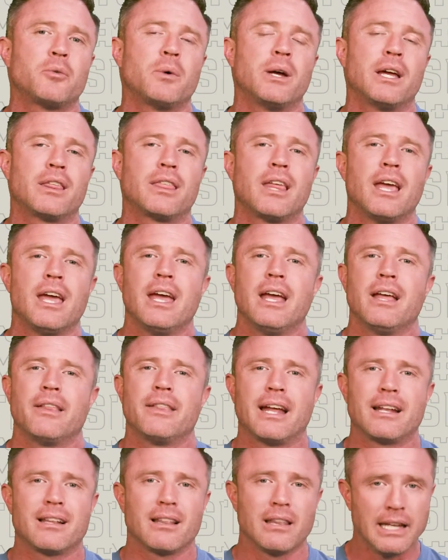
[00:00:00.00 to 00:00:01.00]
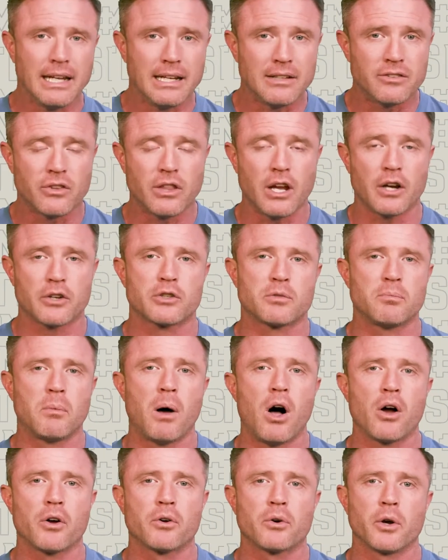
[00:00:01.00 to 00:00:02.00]
with that leads their
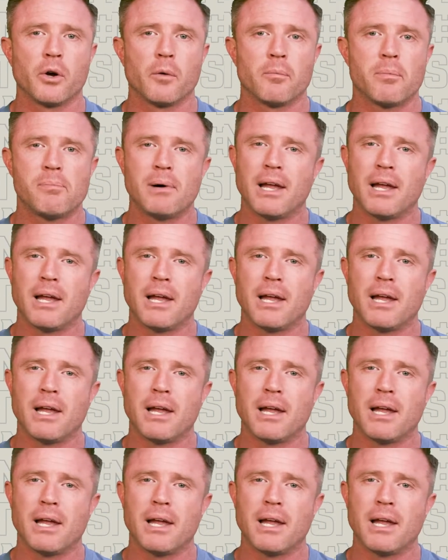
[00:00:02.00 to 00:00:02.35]
small group.